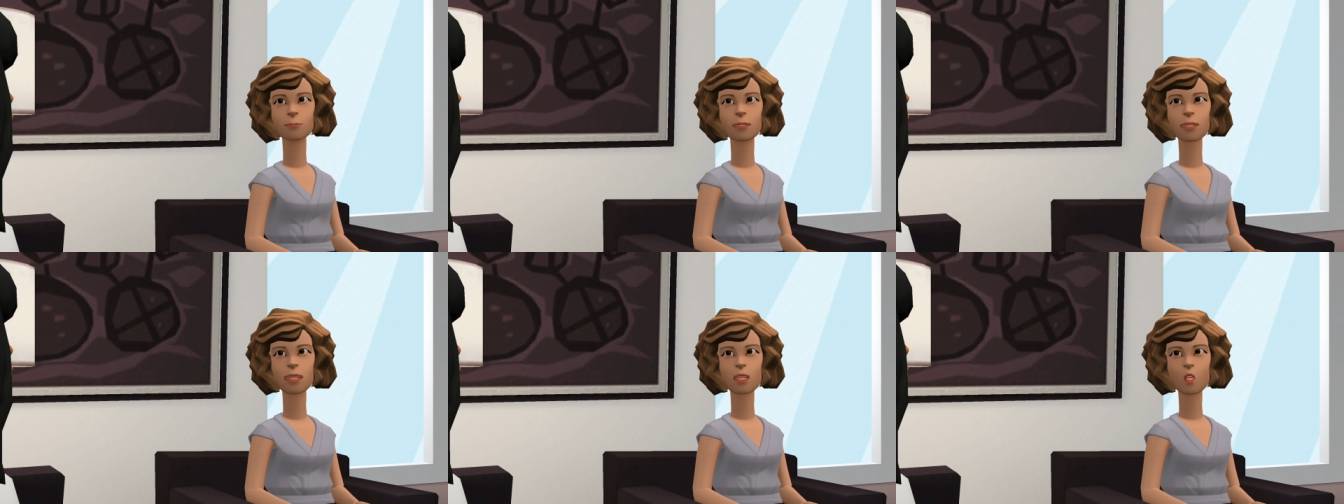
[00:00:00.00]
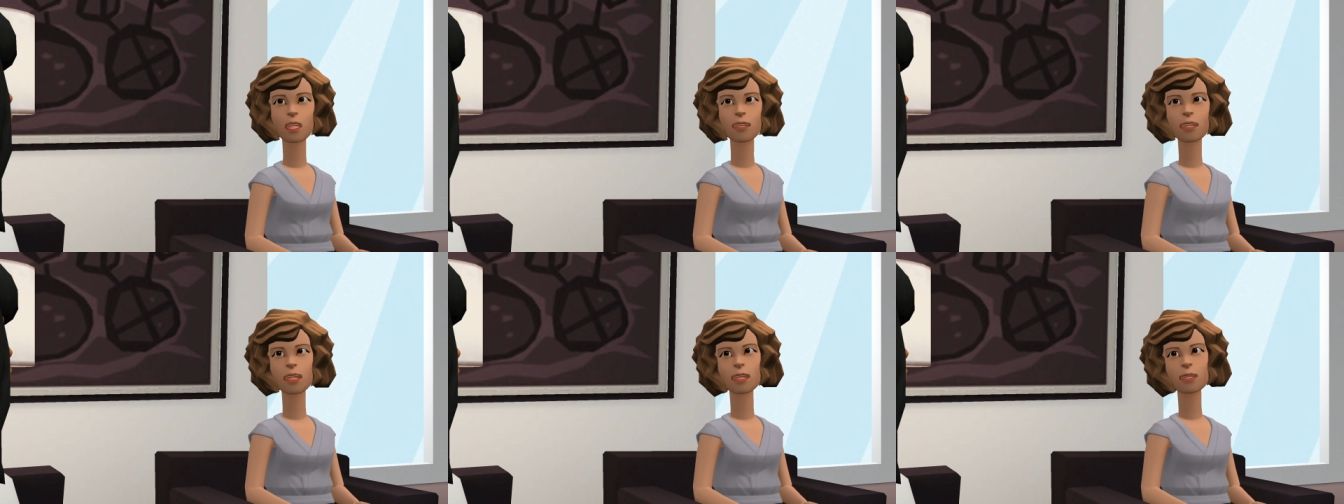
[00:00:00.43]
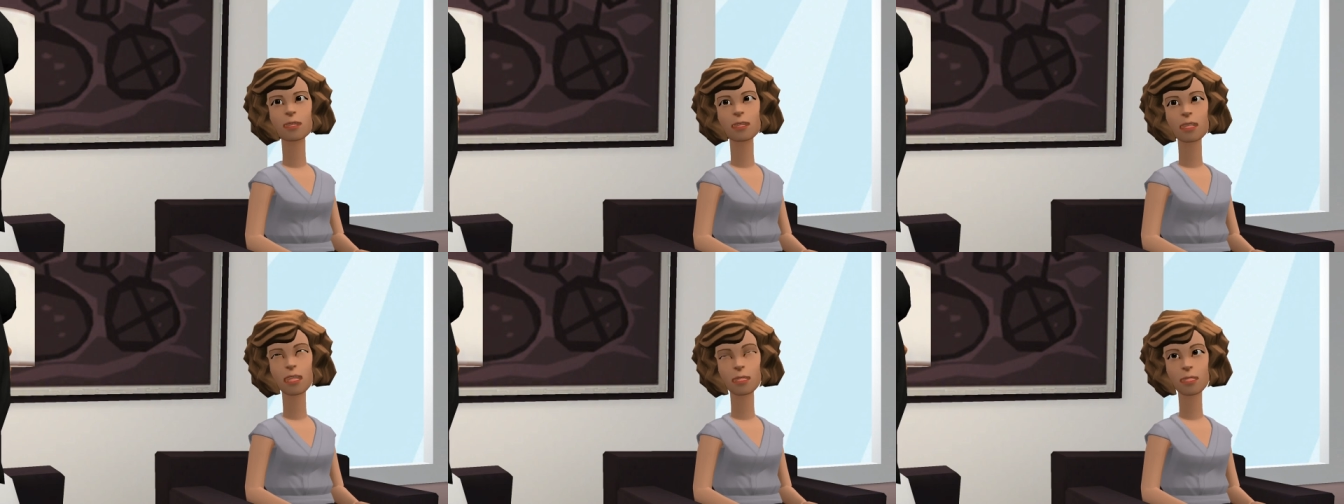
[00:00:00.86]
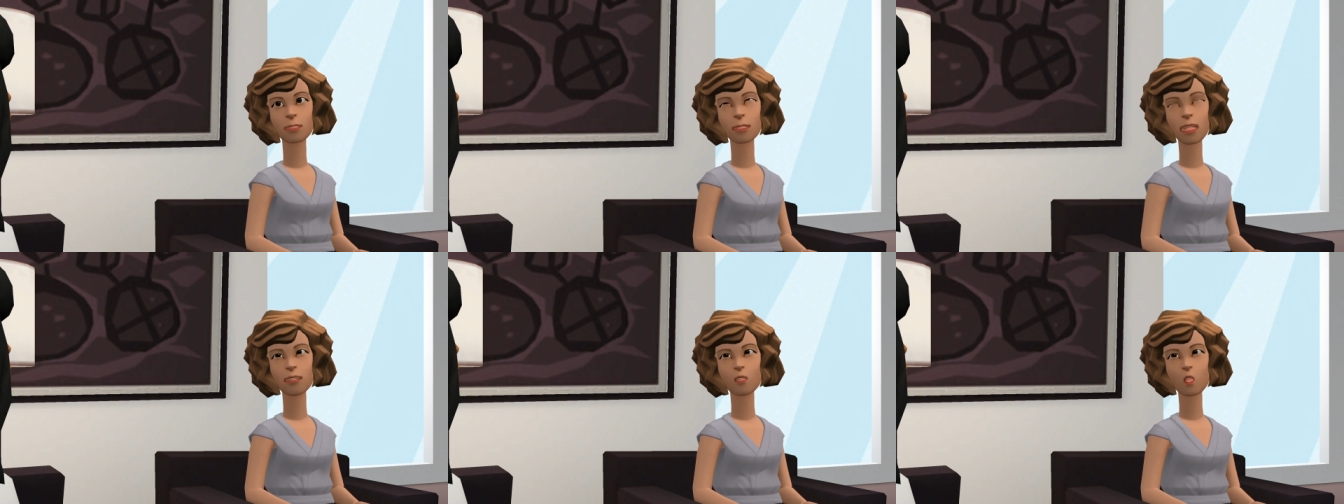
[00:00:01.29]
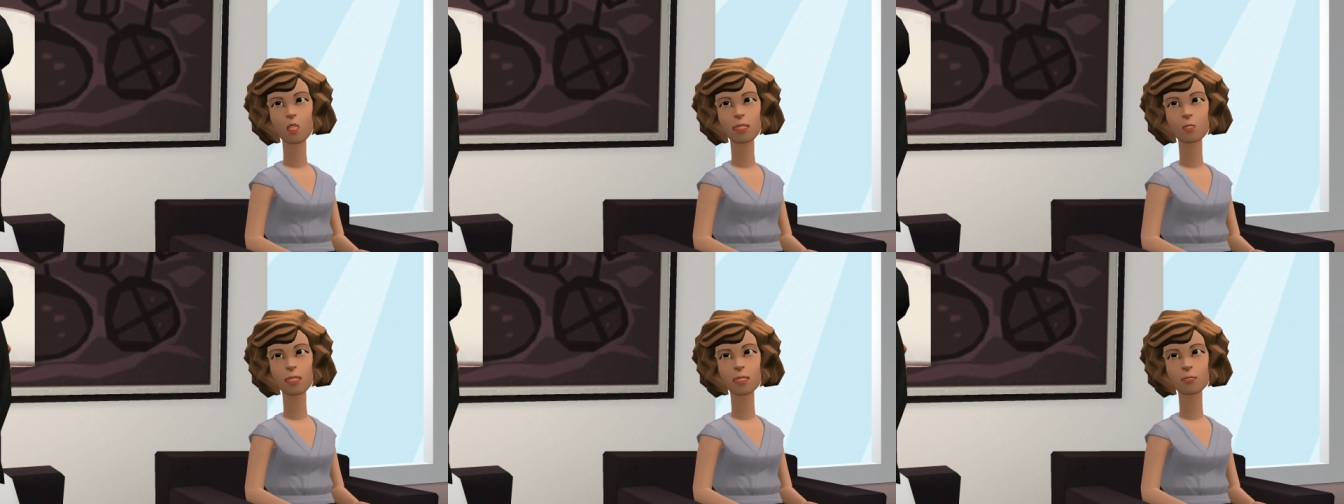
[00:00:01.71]
The law of attraction has its
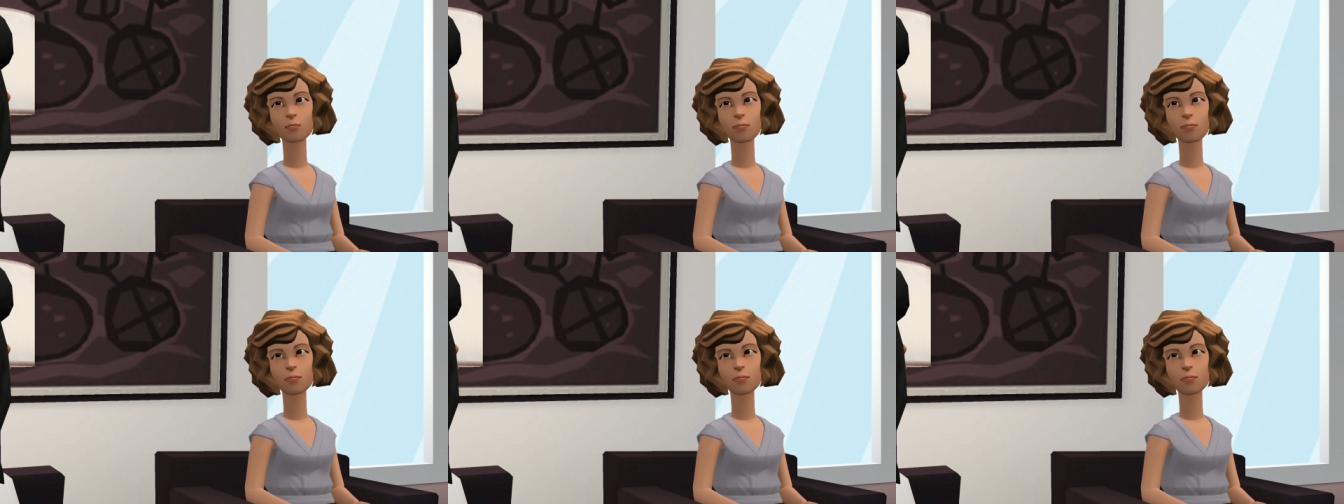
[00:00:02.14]
followers